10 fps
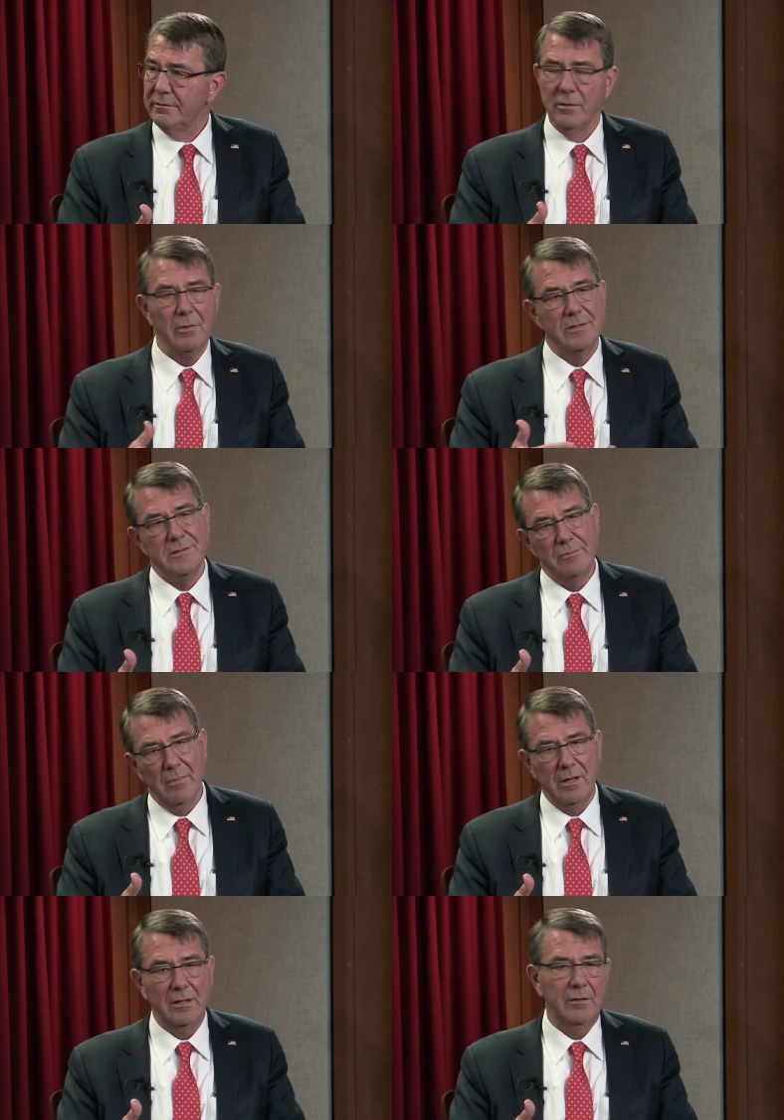You're wasting
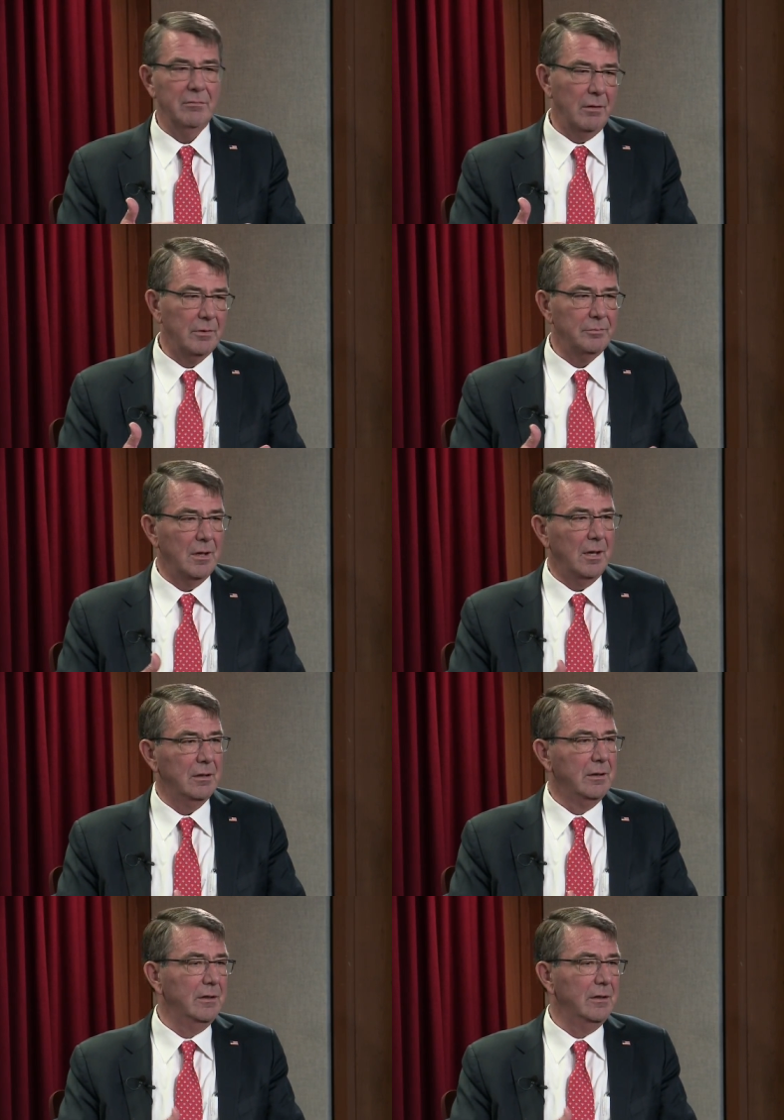money. Blah blah blah.